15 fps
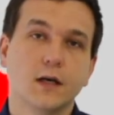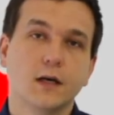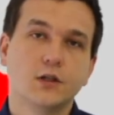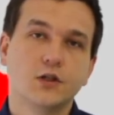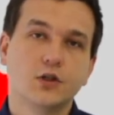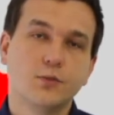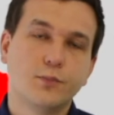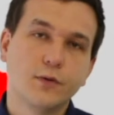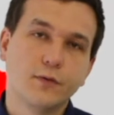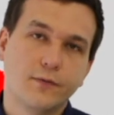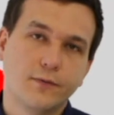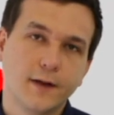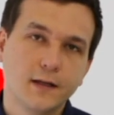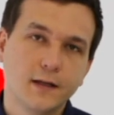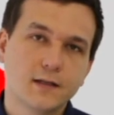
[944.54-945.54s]
to
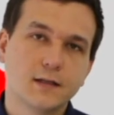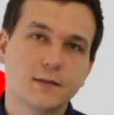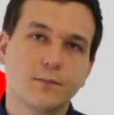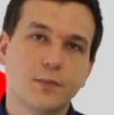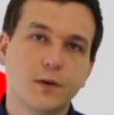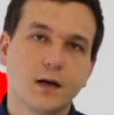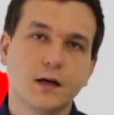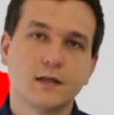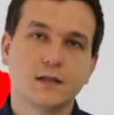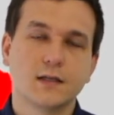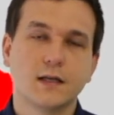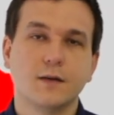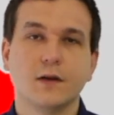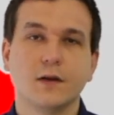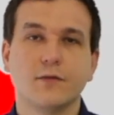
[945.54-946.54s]
prevent supplies
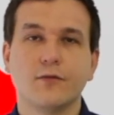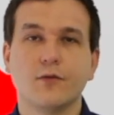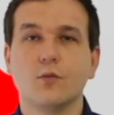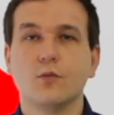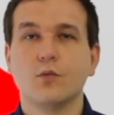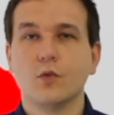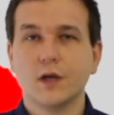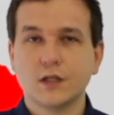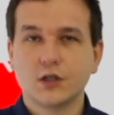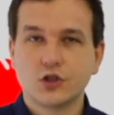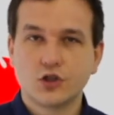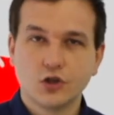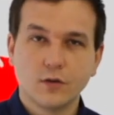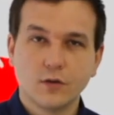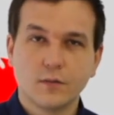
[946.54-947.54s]
coming from West
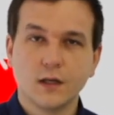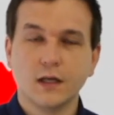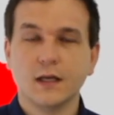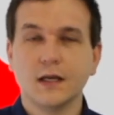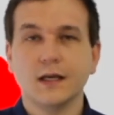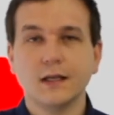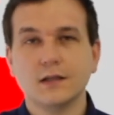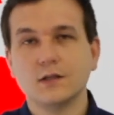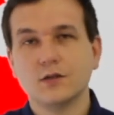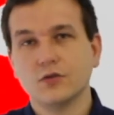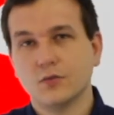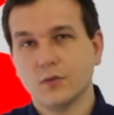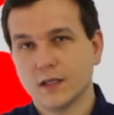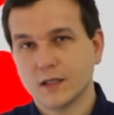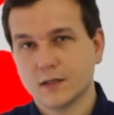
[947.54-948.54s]
Germany into
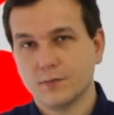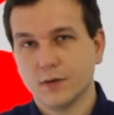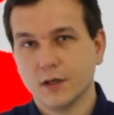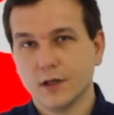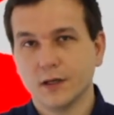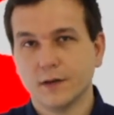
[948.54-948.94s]
West Berlin.